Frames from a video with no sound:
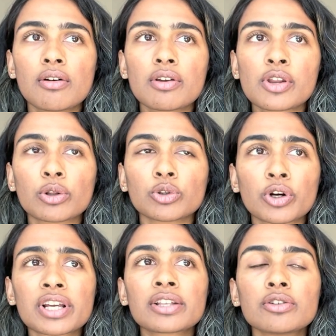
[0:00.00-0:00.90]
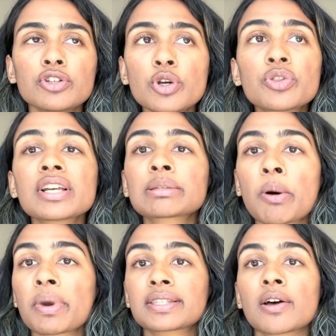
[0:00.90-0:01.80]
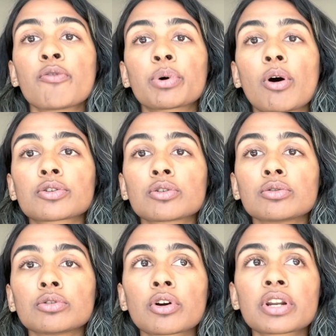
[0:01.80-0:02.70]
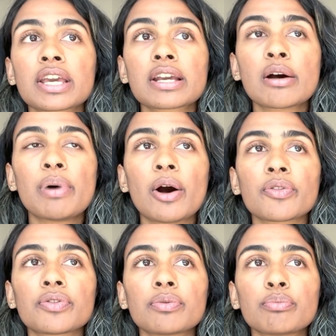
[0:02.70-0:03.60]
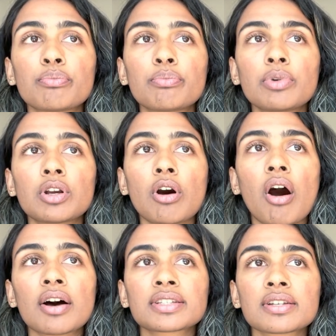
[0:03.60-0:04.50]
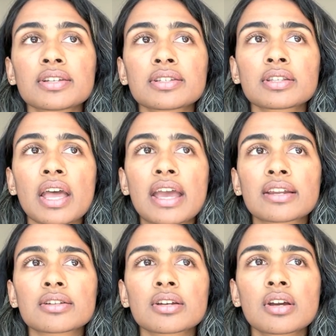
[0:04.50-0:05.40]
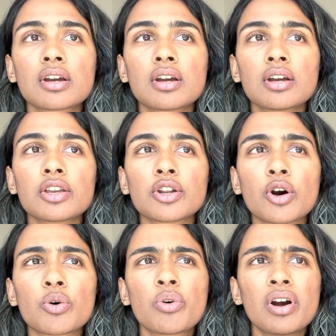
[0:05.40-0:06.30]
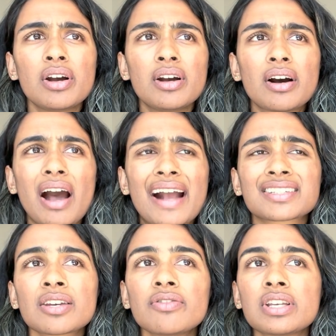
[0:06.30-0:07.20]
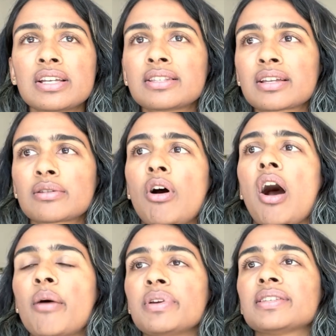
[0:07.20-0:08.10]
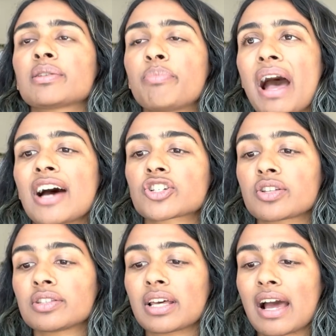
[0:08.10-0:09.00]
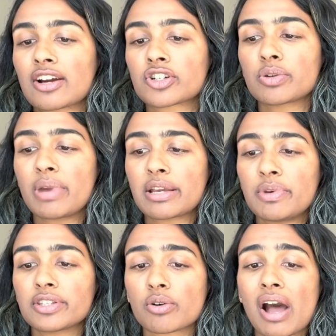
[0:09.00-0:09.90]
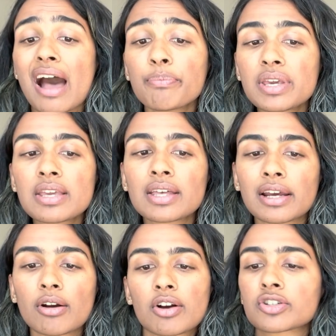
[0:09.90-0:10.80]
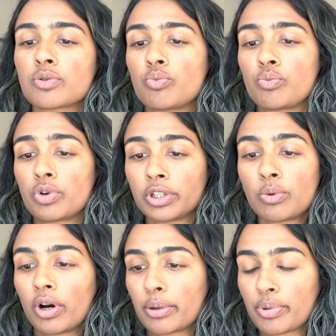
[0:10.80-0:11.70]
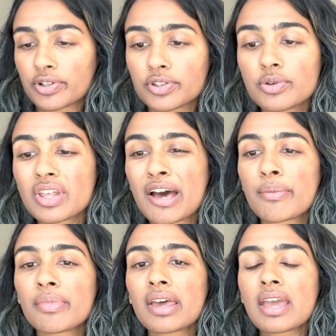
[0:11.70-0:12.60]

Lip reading: learning new things about myself, but also learning about causes and, activities and hobbies and passions that actually make me so happy that I actually really want to pursue them.